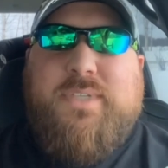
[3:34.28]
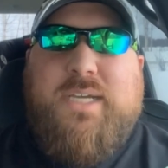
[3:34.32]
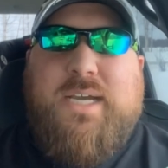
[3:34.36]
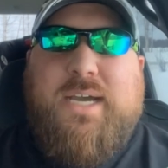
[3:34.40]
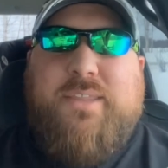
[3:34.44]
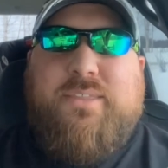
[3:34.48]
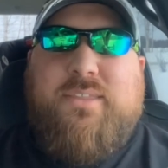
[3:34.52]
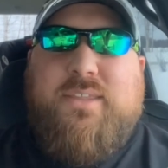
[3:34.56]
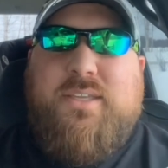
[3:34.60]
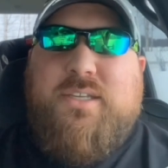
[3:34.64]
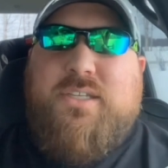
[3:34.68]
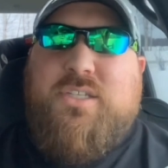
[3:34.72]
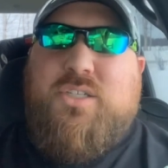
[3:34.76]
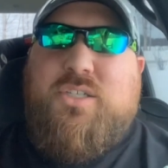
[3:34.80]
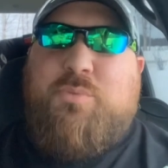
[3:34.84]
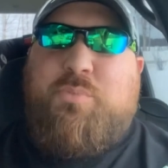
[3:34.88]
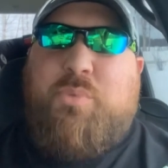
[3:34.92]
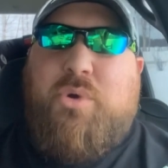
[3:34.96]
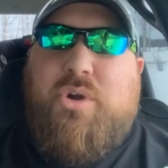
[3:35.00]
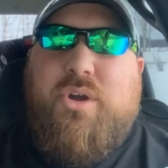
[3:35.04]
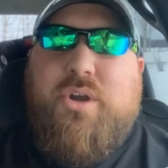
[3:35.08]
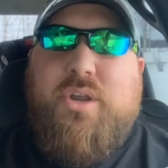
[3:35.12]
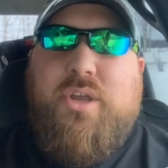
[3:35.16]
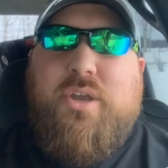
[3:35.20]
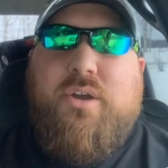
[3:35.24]
I think
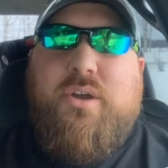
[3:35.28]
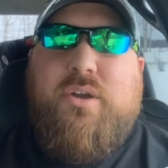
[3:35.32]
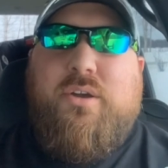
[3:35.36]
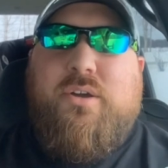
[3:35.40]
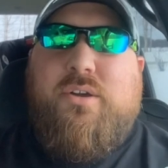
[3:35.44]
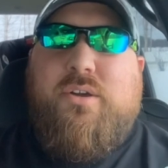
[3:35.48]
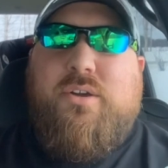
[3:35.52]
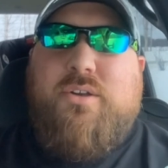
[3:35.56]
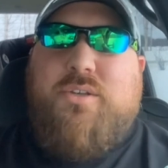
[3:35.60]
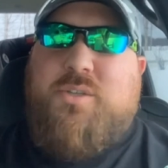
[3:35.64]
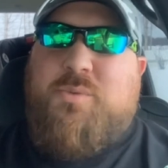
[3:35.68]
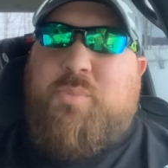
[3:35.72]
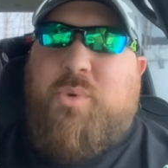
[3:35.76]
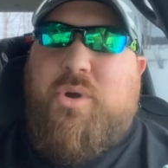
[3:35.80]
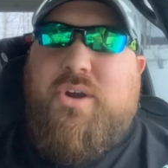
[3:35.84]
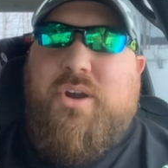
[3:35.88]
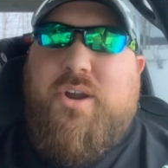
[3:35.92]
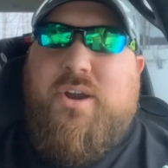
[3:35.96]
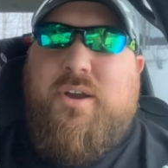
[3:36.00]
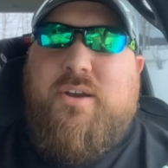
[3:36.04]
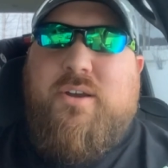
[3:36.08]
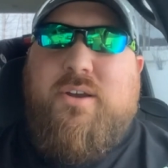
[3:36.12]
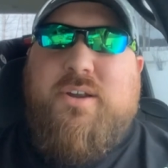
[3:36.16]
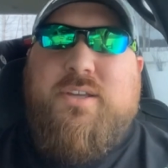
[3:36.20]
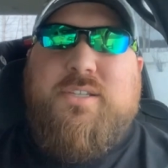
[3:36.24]
Spurrier
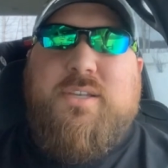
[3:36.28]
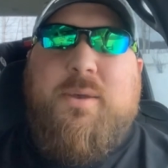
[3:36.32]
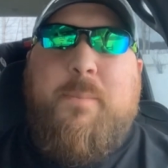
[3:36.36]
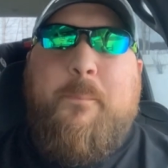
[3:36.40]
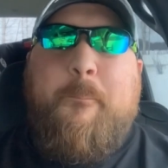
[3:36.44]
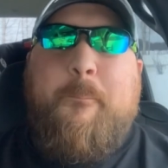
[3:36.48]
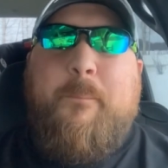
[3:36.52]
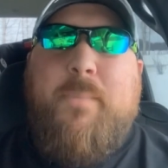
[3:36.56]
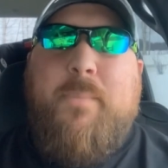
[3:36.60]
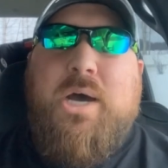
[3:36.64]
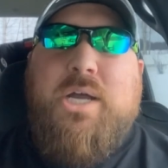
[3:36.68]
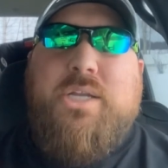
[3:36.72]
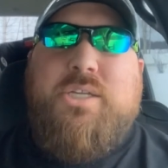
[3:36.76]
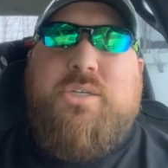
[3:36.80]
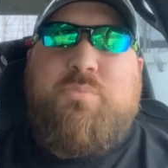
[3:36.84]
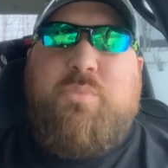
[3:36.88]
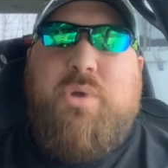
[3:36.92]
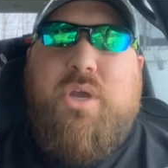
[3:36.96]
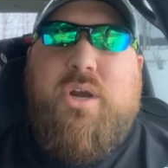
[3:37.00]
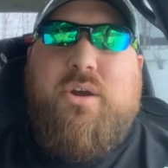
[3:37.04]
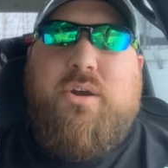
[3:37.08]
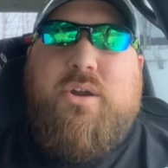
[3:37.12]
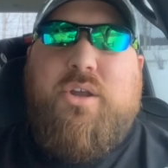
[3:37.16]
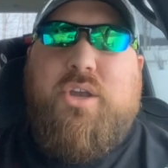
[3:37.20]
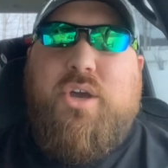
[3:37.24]
is a much
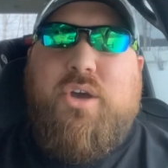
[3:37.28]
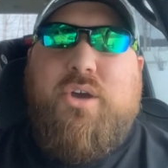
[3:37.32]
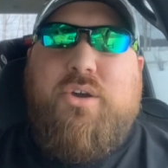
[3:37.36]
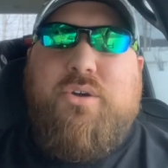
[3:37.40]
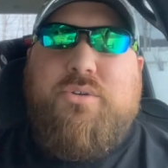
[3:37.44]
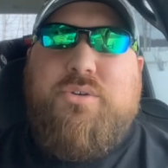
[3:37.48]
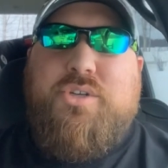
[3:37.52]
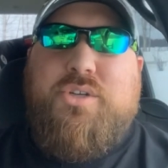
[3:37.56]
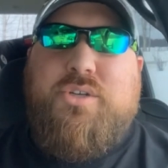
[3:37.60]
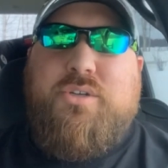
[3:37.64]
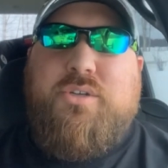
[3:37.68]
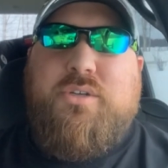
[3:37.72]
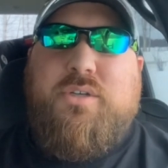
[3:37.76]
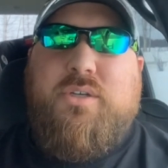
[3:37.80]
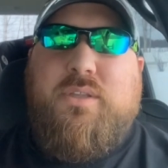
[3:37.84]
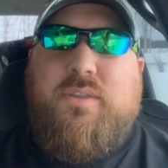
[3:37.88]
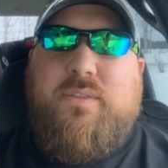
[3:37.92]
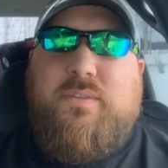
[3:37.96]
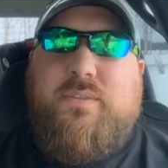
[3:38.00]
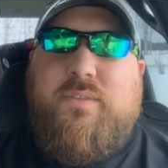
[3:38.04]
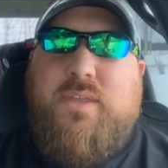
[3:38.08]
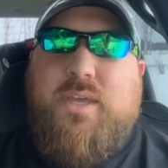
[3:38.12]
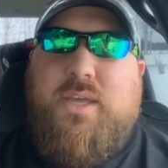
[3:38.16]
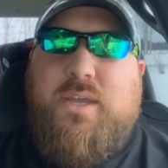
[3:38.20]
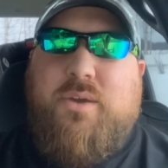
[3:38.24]
better coach
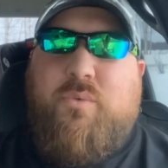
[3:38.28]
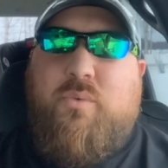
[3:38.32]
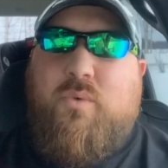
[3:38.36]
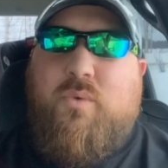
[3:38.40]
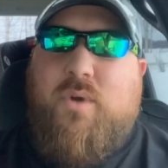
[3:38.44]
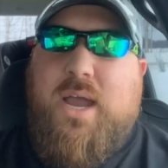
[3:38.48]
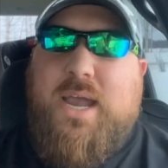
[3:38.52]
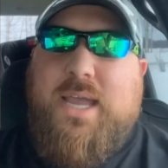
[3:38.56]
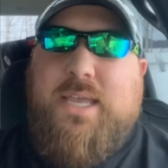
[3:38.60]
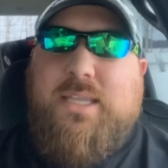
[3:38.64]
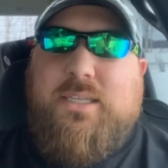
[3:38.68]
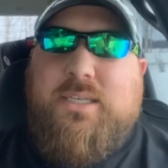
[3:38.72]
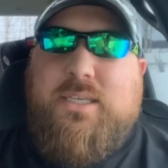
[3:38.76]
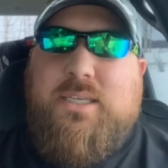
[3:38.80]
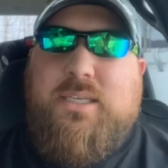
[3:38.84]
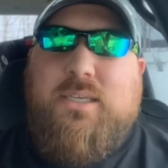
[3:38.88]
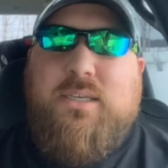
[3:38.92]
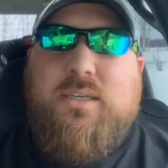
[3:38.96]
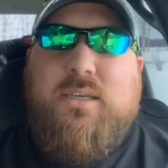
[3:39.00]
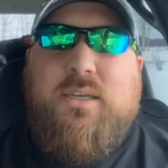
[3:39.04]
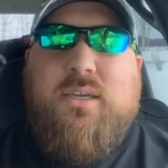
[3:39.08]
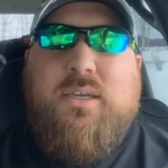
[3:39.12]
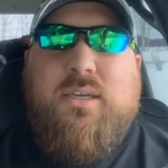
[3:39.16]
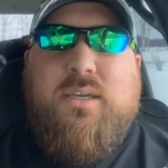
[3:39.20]
than Riley,